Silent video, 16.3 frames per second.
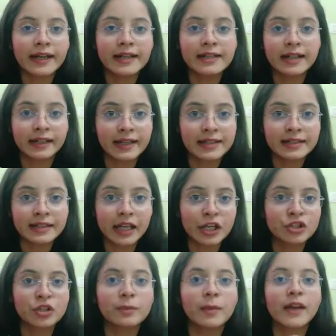
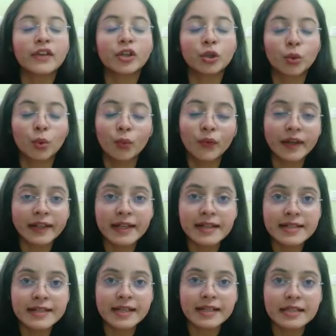attestation by the two
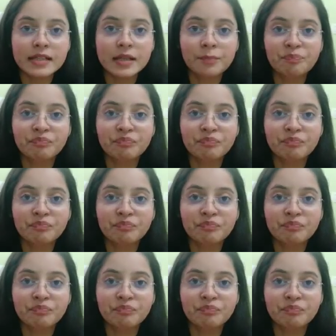witnesses,